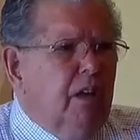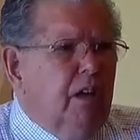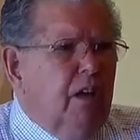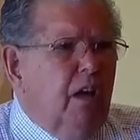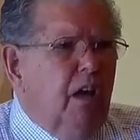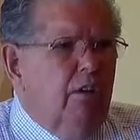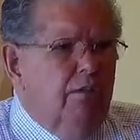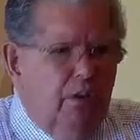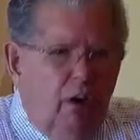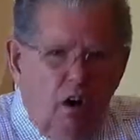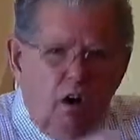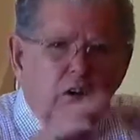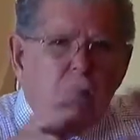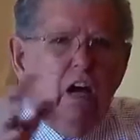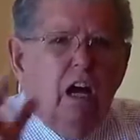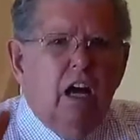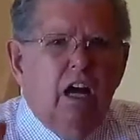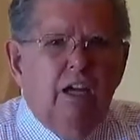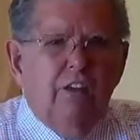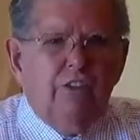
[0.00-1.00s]
of all
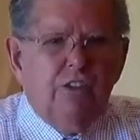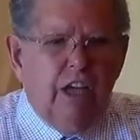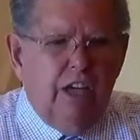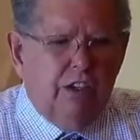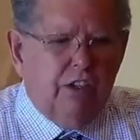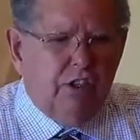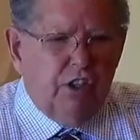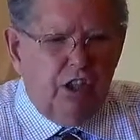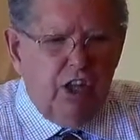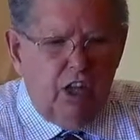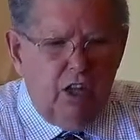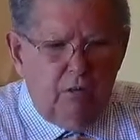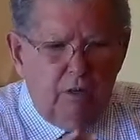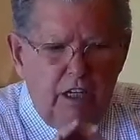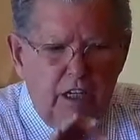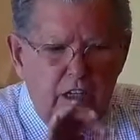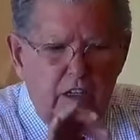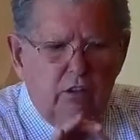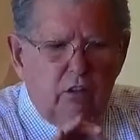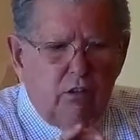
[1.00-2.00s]
kinds has to come
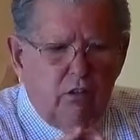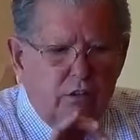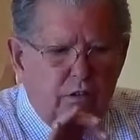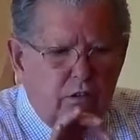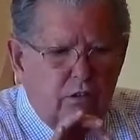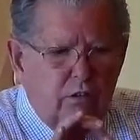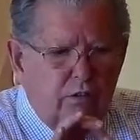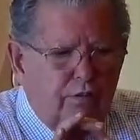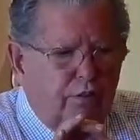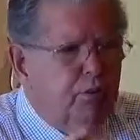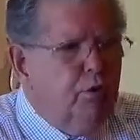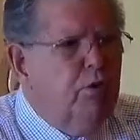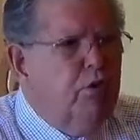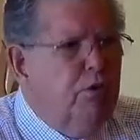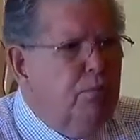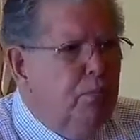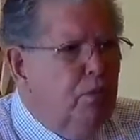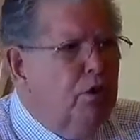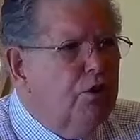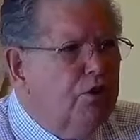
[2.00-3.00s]
either through the
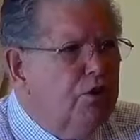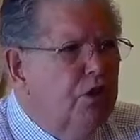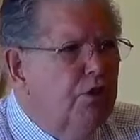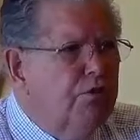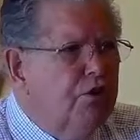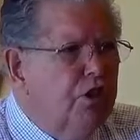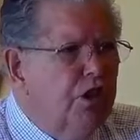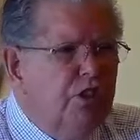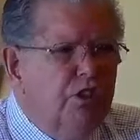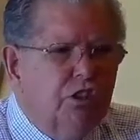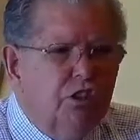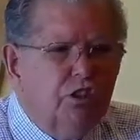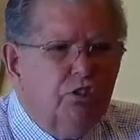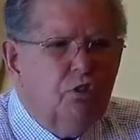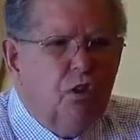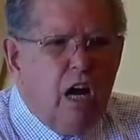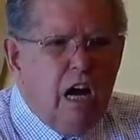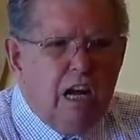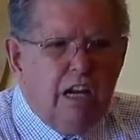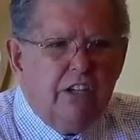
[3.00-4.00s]
person of Jesus
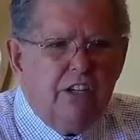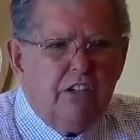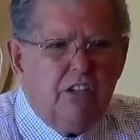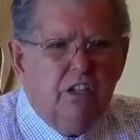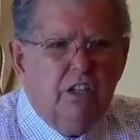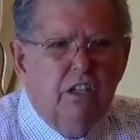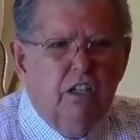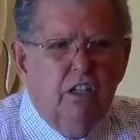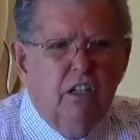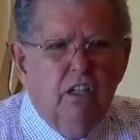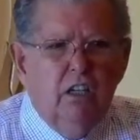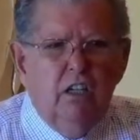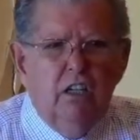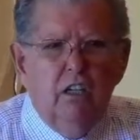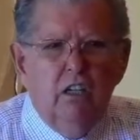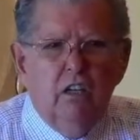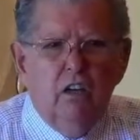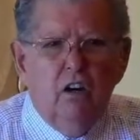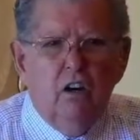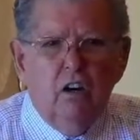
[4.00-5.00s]
Christ
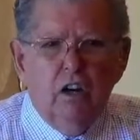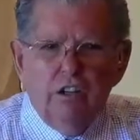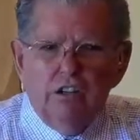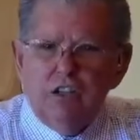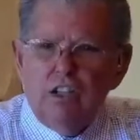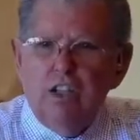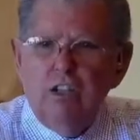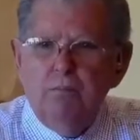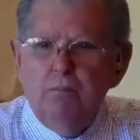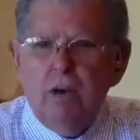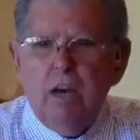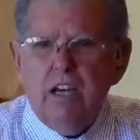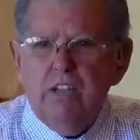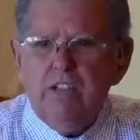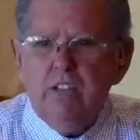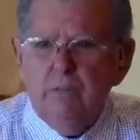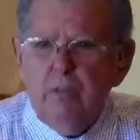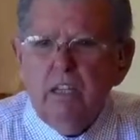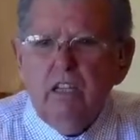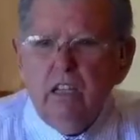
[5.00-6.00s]
or it's an
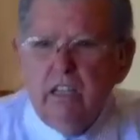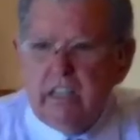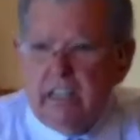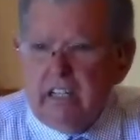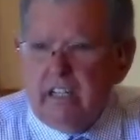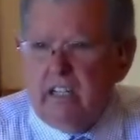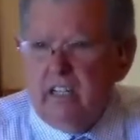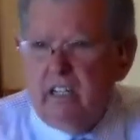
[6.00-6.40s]
impossibility.